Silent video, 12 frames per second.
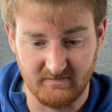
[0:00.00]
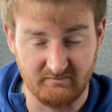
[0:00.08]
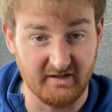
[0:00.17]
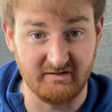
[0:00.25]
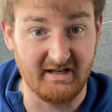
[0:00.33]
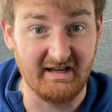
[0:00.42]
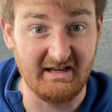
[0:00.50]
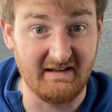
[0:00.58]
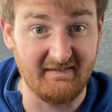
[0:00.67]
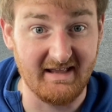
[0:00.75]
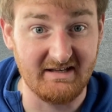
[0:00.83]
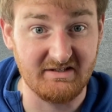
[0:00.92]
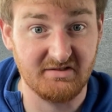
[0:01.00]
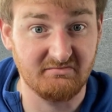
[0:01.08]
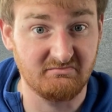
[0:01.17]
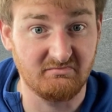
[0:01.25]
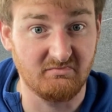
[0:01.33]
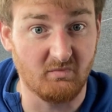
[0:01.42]
Didn't need it in the end.
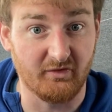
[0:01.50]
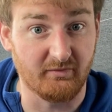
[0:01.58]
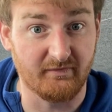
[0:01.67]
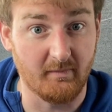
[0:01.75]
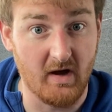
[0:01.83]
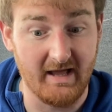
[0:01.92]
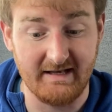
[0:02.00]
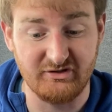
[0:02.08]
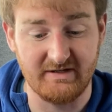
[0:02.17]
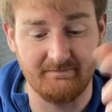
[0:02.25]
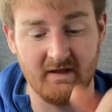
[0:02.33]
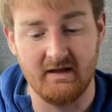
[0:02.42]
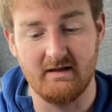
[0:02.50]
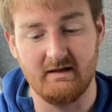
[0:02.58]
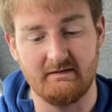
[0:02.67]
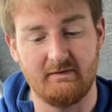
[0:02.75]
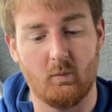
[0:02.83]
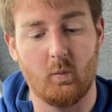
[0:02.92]
Wasn't for my engine.
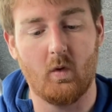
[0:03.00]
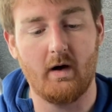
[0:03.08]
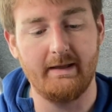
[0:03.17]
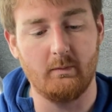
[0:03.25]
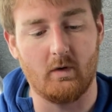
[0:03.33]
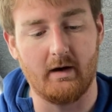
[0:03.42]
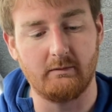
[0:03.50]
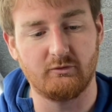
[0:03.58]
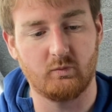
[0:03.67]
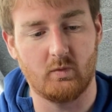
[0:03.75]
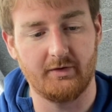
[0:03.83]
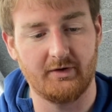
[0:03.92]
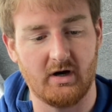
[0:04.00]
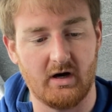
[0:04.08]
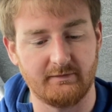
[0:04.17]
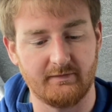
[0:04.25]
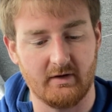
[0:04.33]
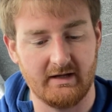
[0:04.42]
Then the white wire was one half
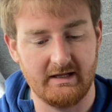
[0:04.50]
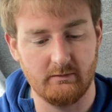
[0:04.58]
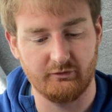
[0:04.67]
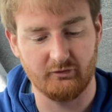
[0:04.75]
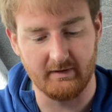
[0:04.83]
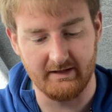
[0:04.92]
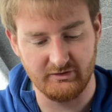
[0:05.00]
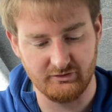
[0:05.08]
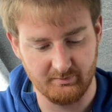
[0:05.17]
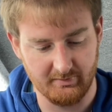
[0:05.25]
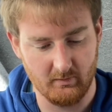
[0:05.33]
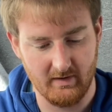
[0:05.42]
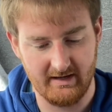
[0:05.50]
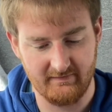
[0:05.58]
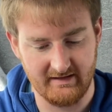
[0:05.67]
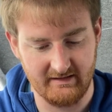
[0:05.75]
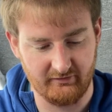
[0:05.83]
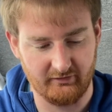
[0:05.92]
of our kill switch, but where
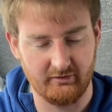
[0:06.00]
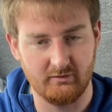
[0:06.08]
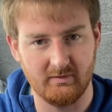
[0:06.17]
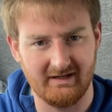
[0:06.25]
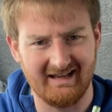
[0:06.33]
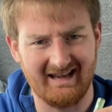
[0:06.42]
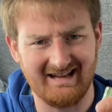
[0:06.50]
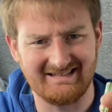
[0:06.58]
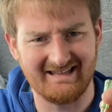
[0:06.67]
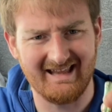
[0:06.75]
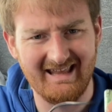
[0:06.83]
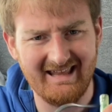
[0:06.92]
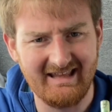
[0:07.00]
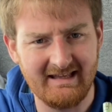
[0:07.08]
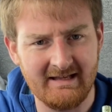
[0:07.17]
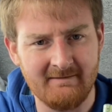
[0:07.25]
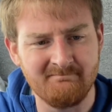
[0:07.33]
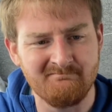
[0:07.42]
these two were connected here,
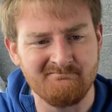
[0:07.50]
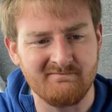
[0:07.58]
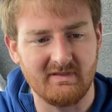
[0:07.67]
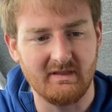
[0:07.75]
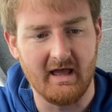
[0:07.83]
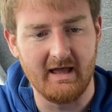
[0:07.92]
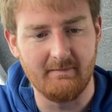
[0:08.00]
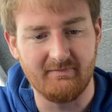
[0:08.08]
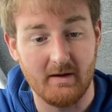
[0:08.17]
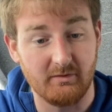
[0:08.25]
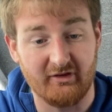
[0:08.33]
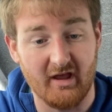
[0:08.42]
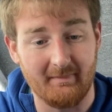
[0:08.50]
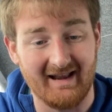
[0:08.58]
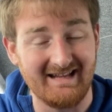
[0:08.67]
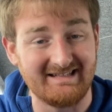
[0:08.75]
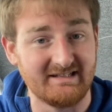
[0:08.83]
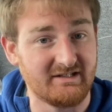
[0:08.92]
they were
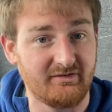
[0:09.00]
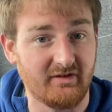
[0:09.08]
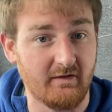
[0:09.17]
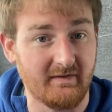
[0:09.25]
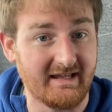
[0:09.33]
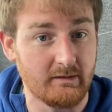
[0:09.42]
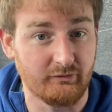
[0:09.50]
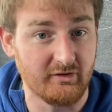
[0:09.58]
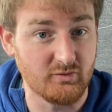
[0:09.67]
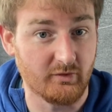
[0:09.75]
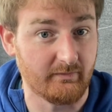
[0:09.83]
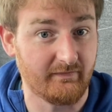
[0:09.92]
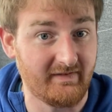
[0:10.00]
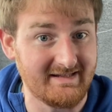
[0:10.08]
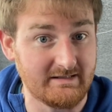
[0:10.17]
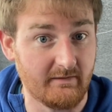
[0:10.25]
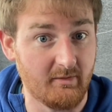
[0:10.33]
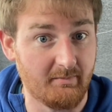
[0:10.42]
terminated, so the kill switch wasn't
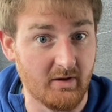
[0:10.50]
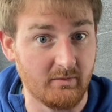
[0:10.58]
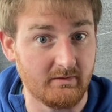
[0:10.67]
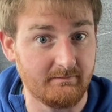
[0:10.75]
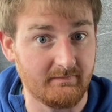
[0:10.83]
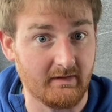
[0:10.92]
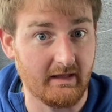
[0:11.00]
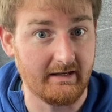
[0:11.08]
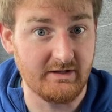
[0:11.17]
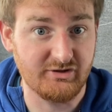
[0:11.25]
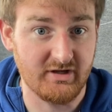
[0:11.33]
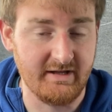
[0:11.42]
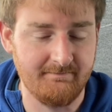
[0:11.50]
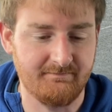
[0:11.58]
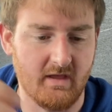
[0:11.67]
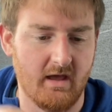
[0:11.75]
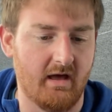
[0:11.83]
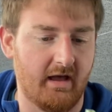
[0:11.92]
fitted on the boat initially.
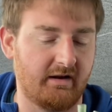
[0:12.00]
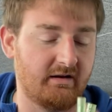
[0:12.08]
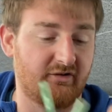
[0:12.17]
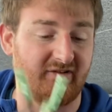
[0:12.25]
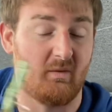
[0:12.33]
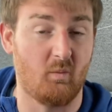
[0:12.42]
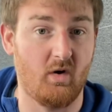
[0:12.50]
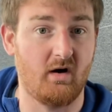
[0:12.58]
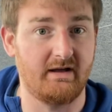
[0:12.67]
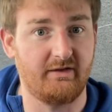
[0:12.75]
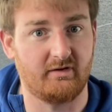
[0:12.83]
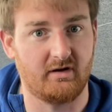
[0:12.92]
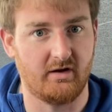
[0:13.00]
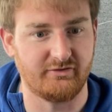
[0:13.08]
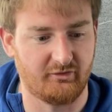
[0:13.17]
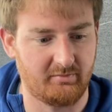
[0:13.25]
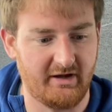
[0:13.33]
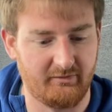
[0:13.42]
I can understand why, it's a large
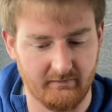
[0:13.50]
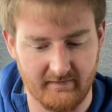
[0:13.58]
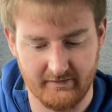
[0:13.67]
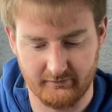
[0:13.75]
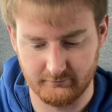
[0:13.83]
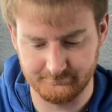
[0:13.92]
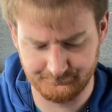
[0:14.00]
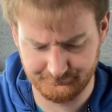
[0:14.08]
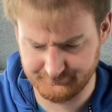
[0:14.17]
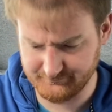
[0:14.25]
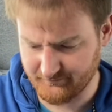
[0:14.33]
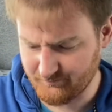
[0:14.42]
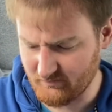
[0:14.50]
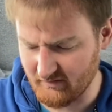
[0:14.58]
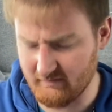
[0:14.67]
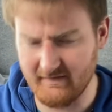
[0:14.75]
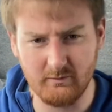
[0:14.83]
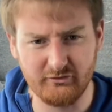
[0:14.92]
displacement vessel. And
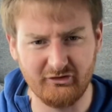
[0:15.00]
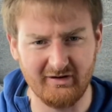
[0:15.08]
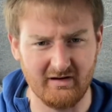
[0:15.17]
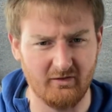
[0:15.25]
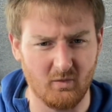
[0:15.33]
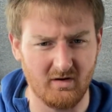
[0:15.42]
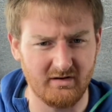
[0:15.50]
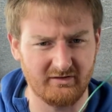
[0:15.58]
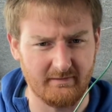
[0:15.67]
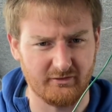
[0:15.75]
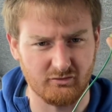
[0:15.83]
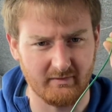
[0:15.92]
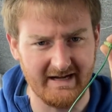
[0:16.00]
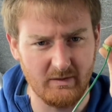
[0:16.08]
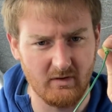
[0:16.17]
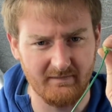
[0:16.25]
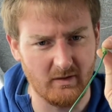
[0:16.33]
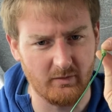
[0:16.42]
then there was still other wires, like this green
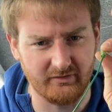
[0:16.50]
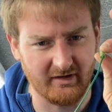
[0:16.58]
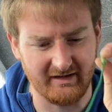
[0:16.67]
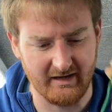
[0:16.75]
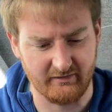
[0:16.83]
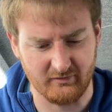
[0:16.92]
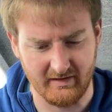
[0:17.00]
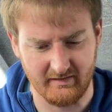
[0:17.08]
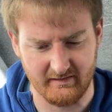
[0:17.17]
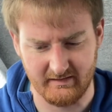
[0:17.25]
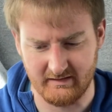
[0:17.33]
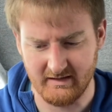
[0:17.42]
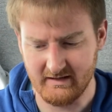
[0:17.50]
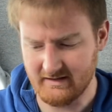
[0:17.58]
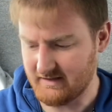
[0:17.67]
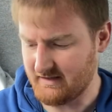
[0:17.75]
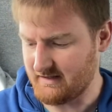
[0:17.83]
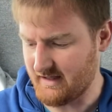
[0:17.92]
one that wasn't connected to anything.
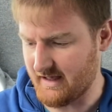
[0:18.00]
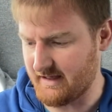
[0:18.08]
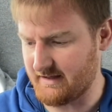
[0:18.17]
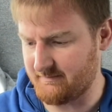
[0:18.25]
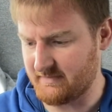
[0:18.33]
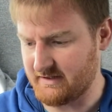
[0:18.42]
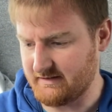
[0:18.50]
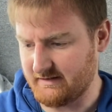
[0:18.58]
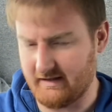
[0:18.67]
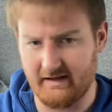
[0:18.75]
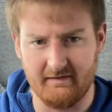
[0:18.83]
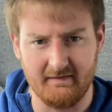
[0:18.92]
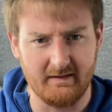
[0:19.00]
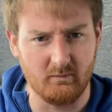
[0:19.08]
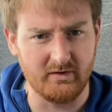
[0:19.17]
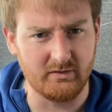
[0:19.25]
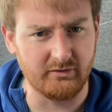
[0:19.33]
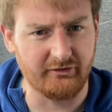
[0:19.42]
And then
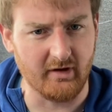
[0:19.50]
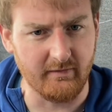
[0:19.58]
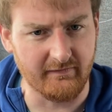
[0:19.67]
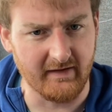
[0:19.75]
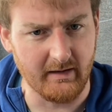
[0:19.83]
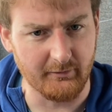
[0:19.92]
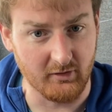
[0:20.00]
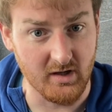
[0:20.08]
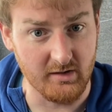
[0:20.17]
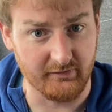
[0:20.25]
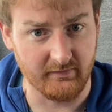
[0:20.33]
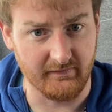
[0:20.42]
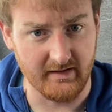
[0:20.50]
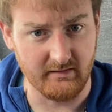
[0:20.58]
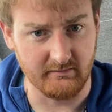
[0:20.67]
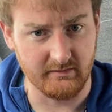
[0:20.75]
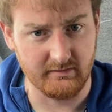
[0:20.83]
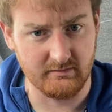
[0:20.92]
we also found, or I also
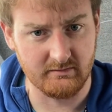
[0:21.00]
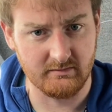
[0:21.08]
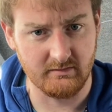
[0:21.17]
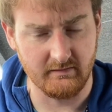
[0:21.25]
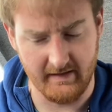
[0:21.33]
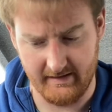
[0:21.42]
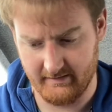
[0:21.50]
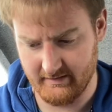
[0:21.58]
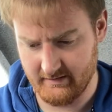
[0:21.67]
found, that